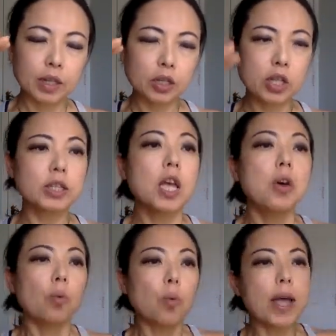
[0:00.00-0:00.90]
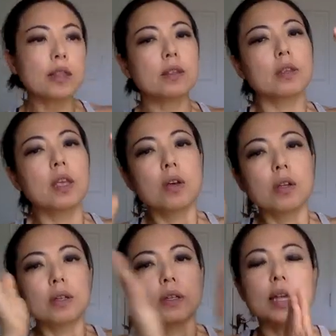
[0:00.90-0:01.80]
Because when,
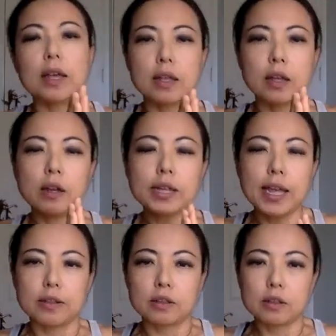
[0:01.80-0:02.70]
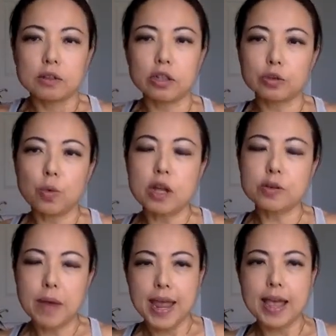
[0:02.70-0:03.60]
okay, just wash
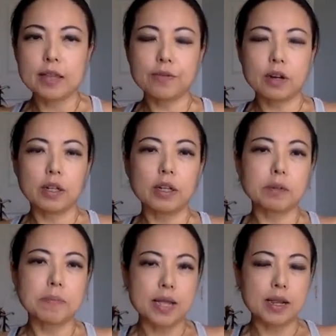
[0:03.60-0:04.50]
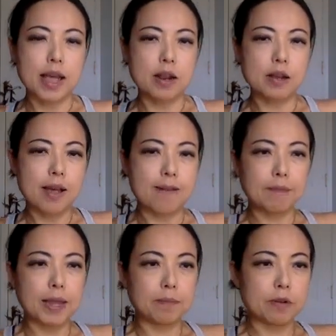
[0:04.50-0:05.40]
my hands for a little bit. I don't have
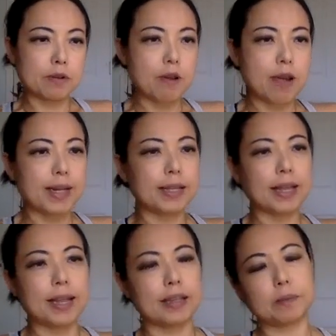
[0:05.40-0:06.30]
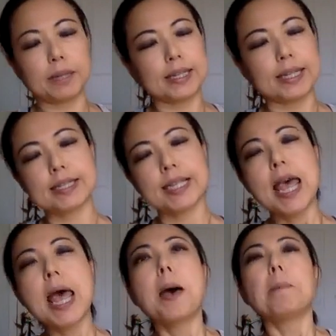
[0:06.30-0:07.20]
papers or anything to explain this.
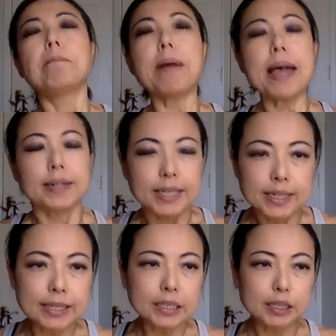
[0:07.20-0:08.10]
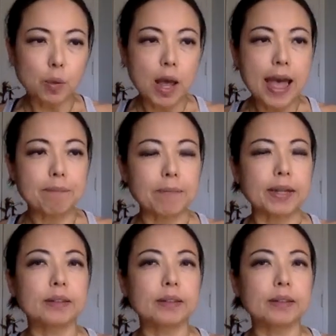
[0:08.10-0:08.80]
But this is what happened.